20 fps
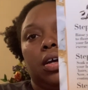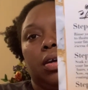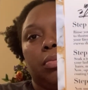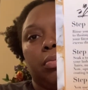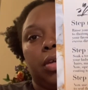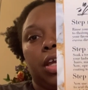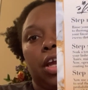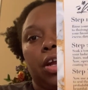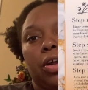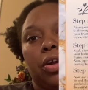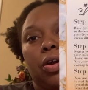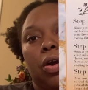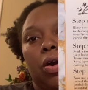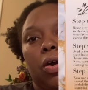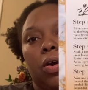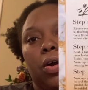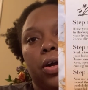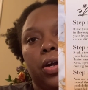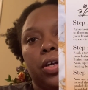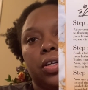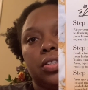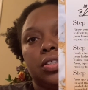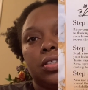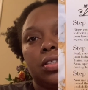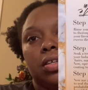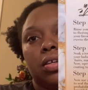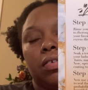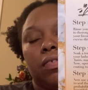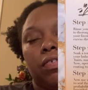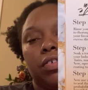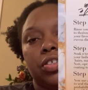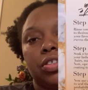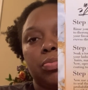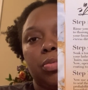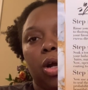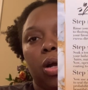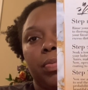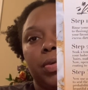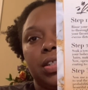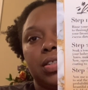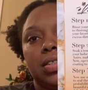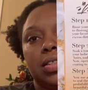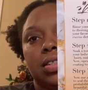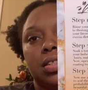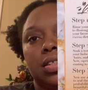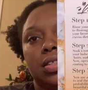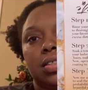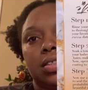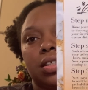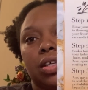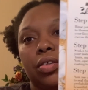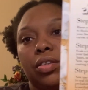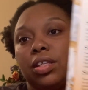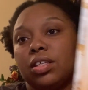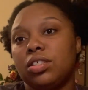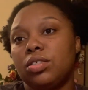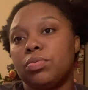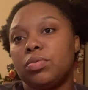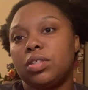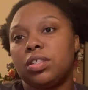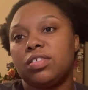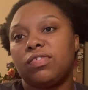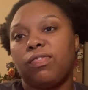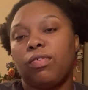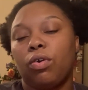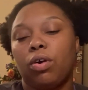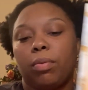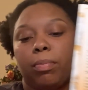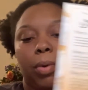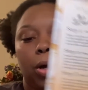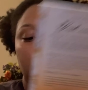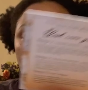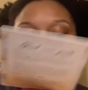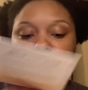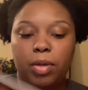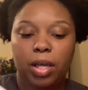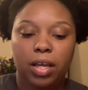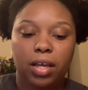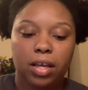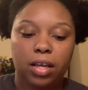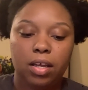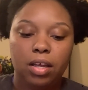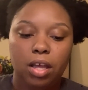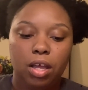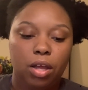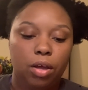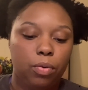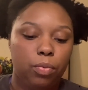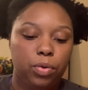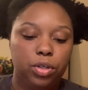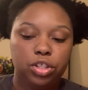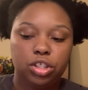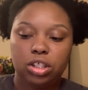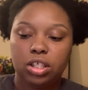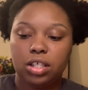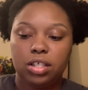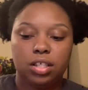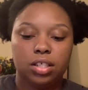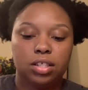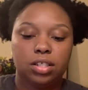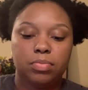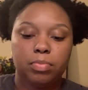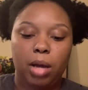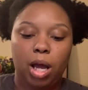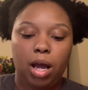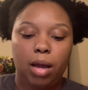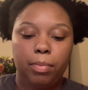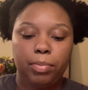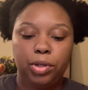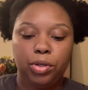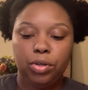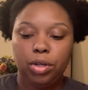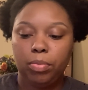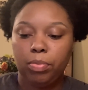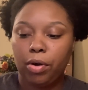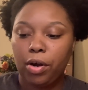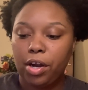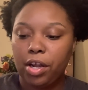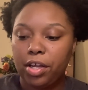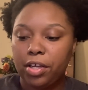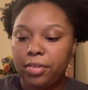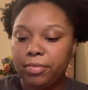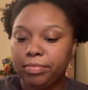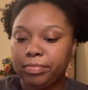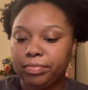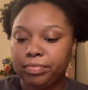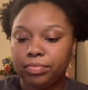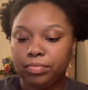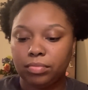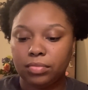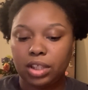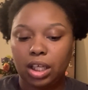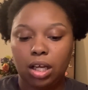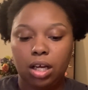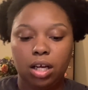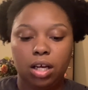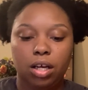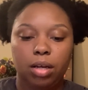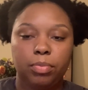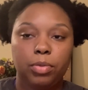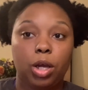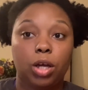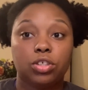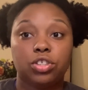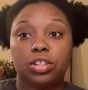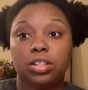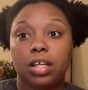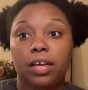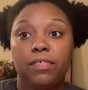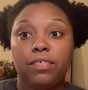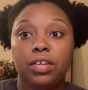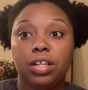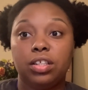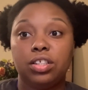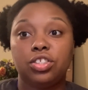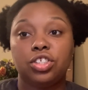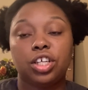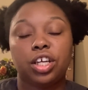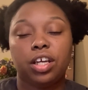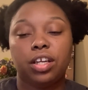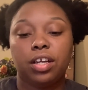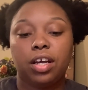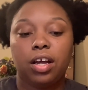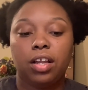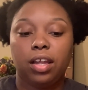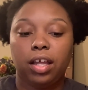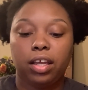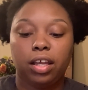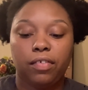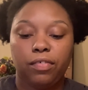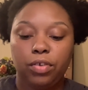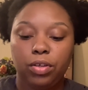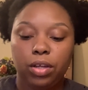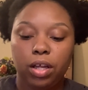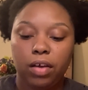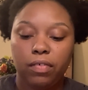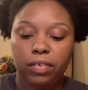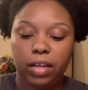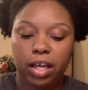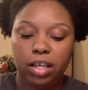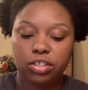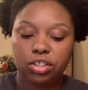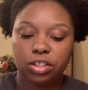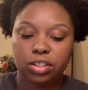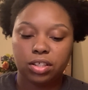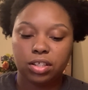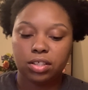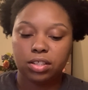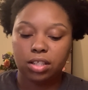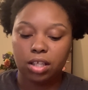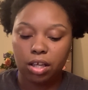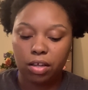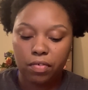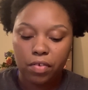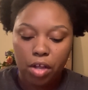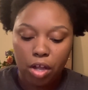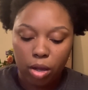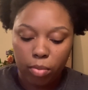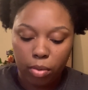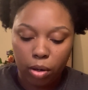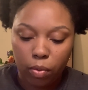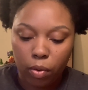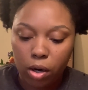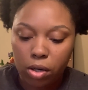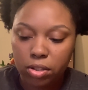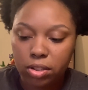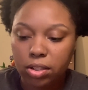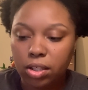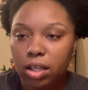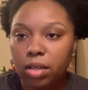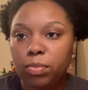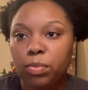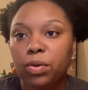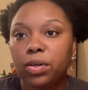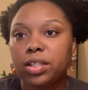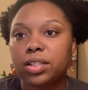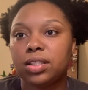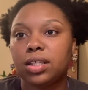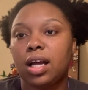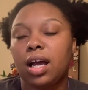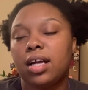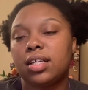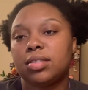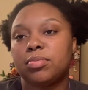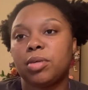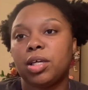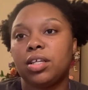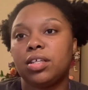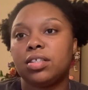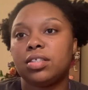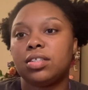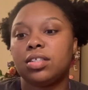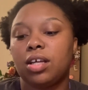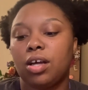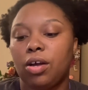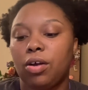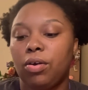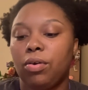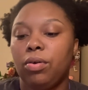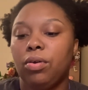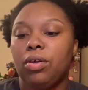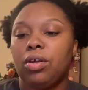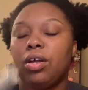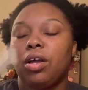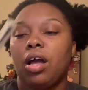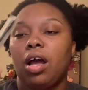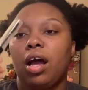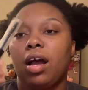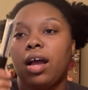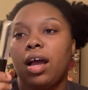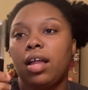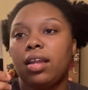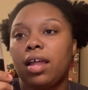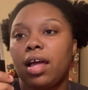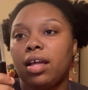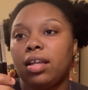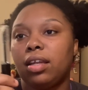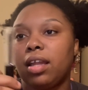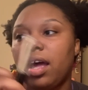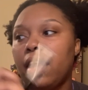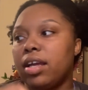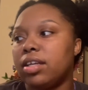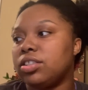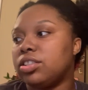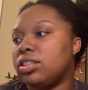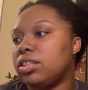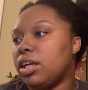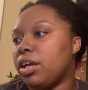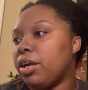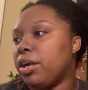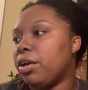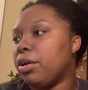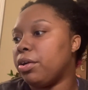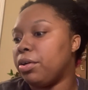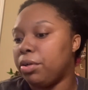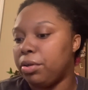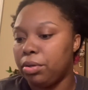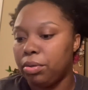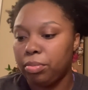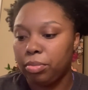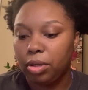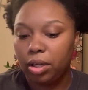care cards for small businesses. So this one is for Boss Babe, which is my beauty brand. Y'all should definitely check it out, like if you love lashes and stuff. But we're also getting more into cosmetics. So I got like lash serum